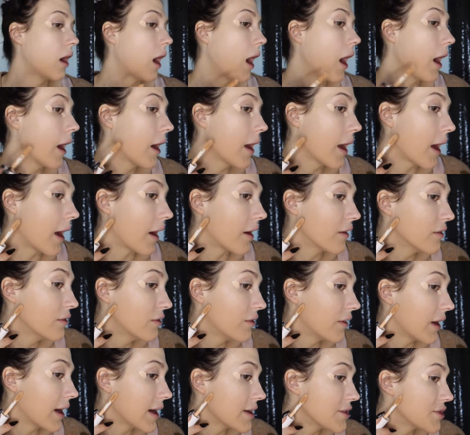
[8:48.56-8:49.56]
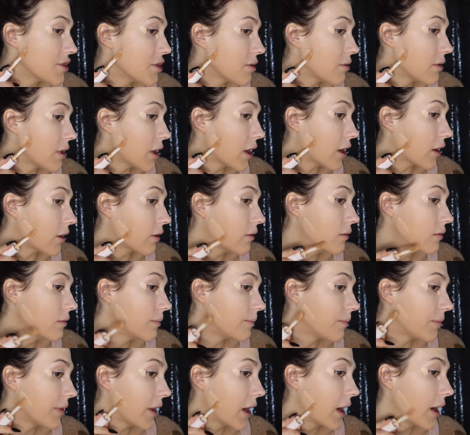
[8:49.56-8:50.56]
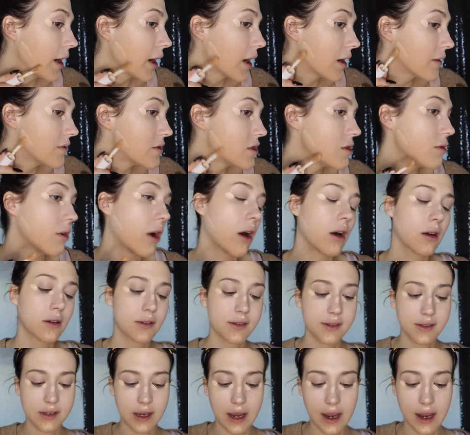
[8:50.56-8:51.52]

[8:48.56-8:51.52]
I have, as you know, I have two dogs.